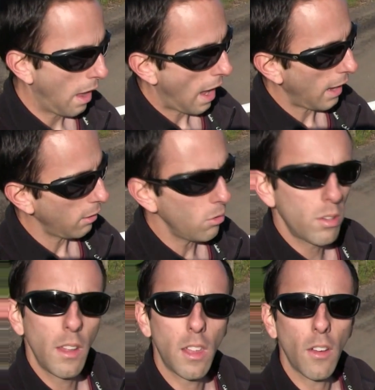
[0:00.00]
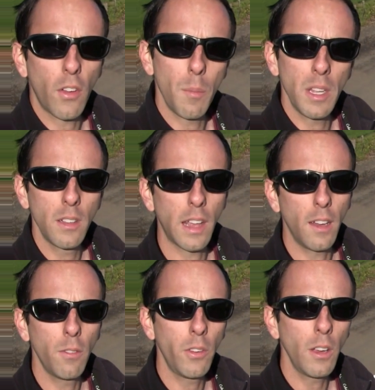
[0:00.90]
I use this if I'm in
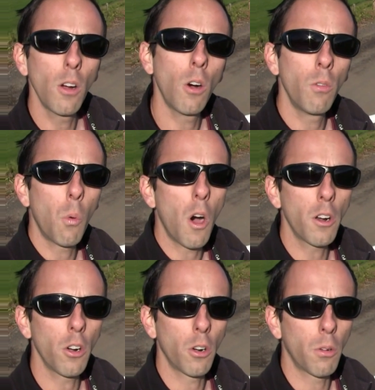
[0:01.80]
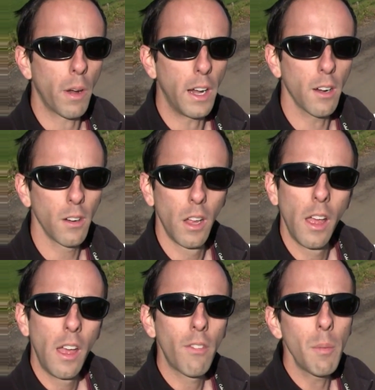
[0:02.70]
10 feet of water or greater.
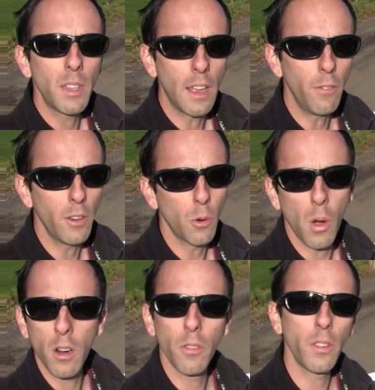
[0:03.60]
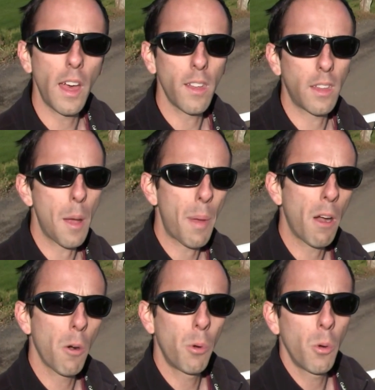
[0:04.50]
If I'm in 10 feet of water or less, that
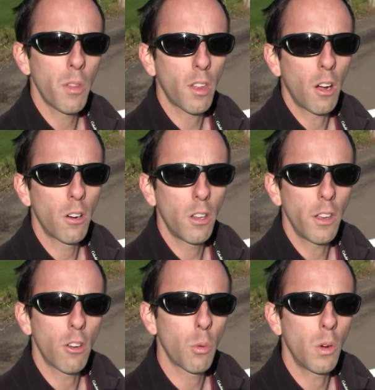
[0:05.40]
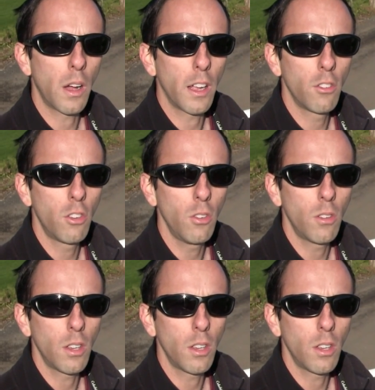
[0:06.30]
power pole we saw earlier is what I choose